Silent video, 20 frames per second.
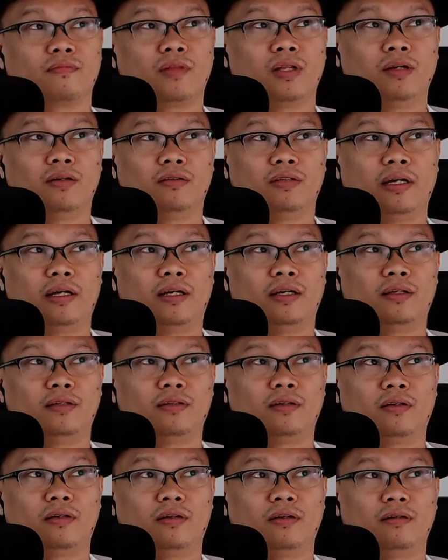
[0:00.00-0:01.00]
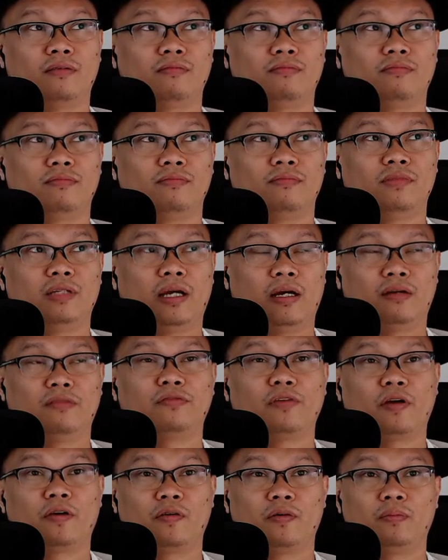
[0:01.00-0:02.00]
they are
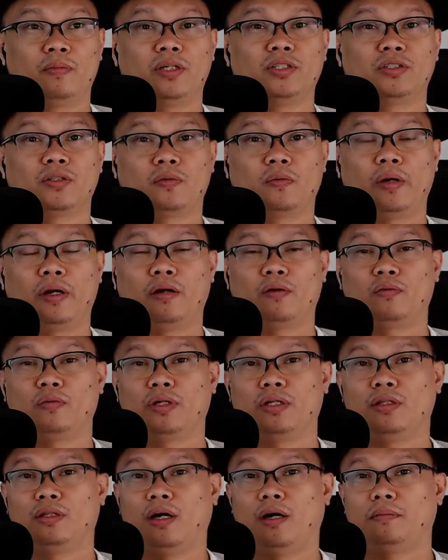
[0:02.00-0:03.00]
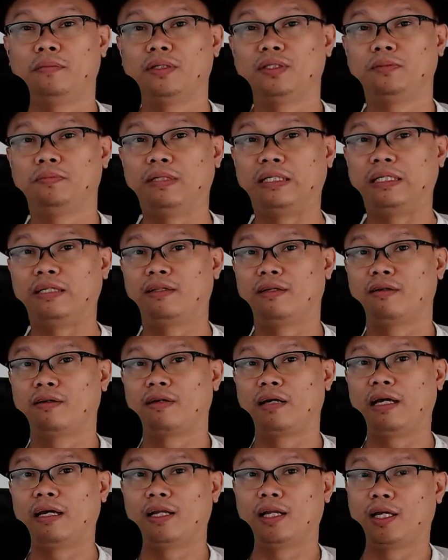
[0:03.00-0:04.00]
very much aware with how much money
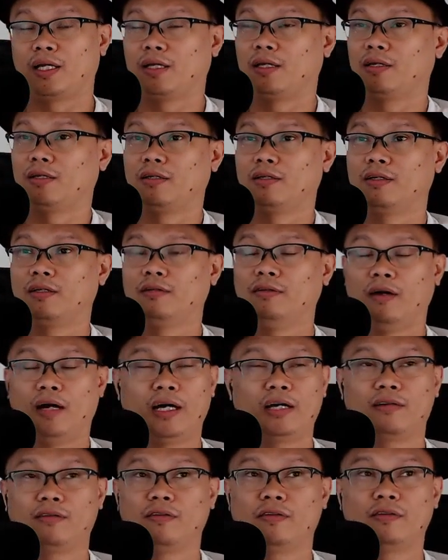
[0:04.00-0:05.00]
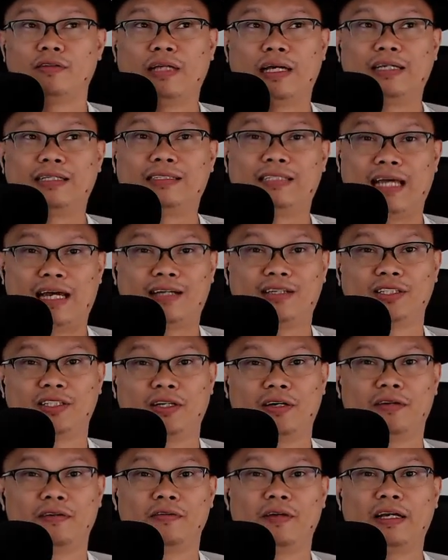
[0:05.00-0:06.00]
they're getting. You know, I don't know the exact
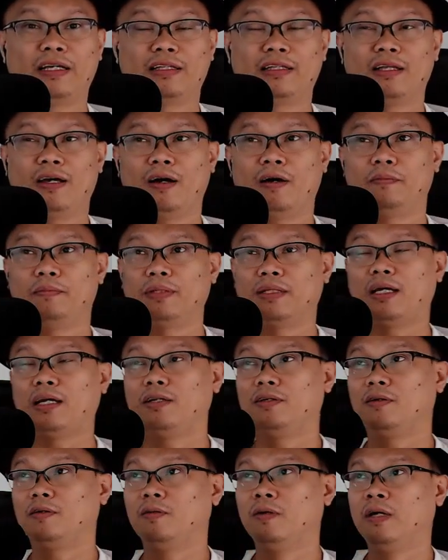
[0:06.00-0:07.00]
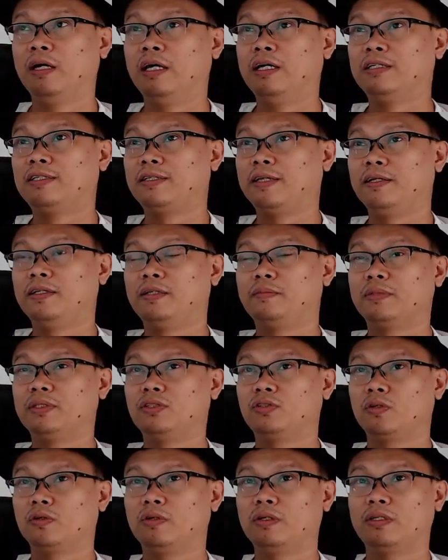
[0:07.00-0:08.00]
share right now, but I know still the
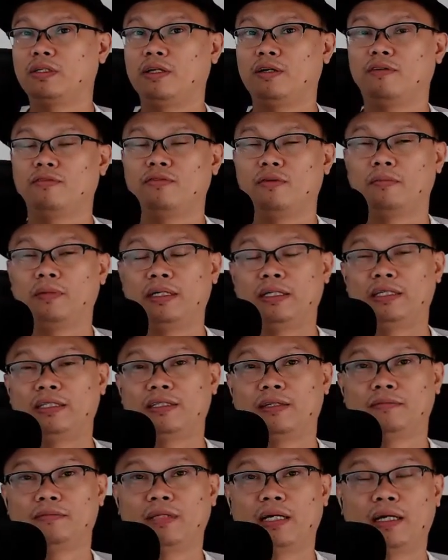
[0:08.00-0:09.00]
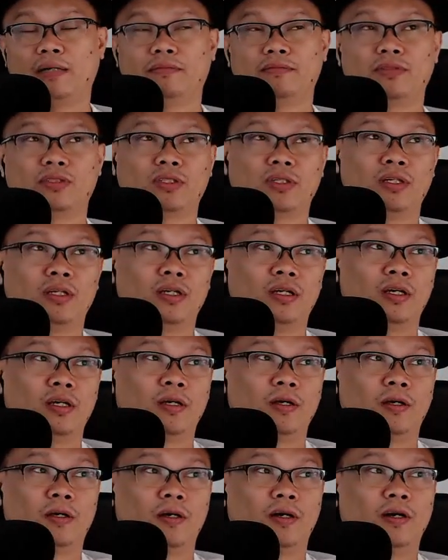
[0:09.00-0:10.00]
majority of the money sometimes,
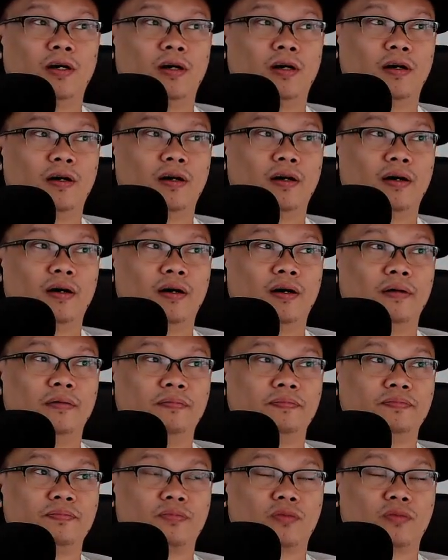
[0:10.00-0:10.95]
or